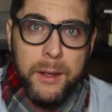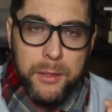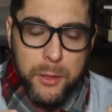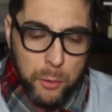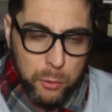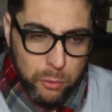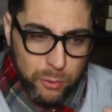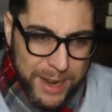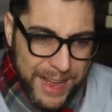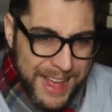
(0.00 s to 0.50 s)

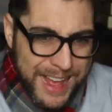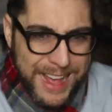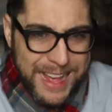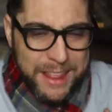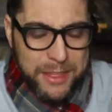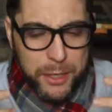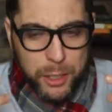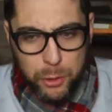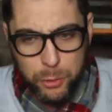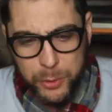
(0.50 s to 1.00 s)
The
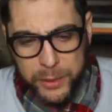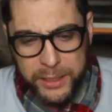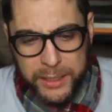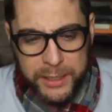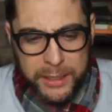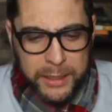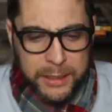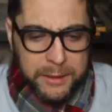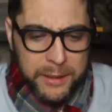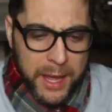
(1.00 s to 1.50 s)
red, the
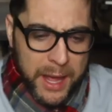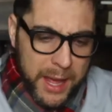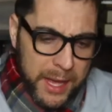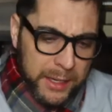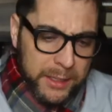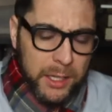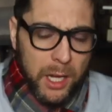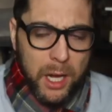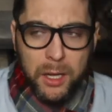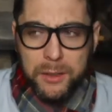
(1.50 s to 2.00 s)
green, the
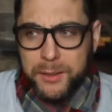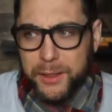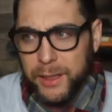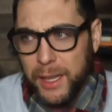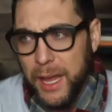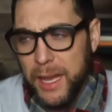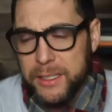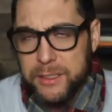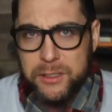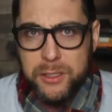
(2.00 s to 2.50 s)
eggnog, the
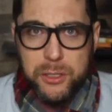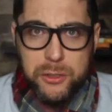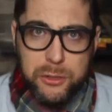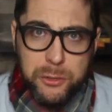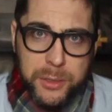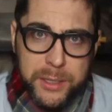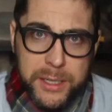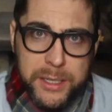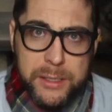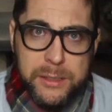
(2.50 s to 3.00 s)
lights, the
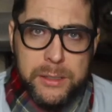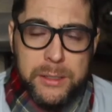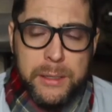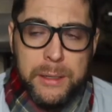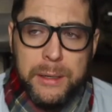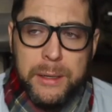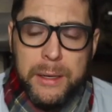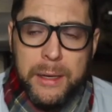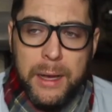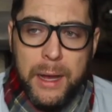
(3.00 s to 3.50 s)
trees,
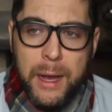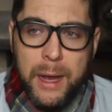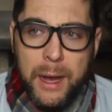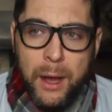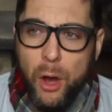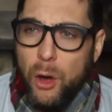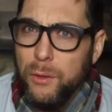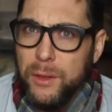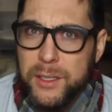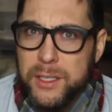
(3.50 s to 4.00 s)

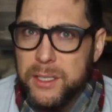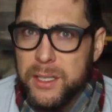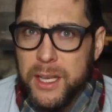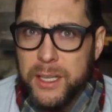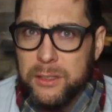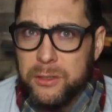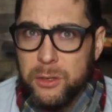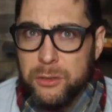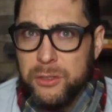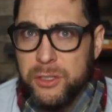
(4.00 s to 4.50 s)
all these
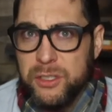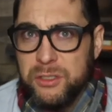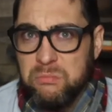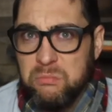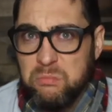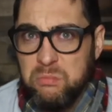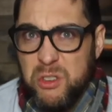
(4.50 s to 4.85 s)
things, they're just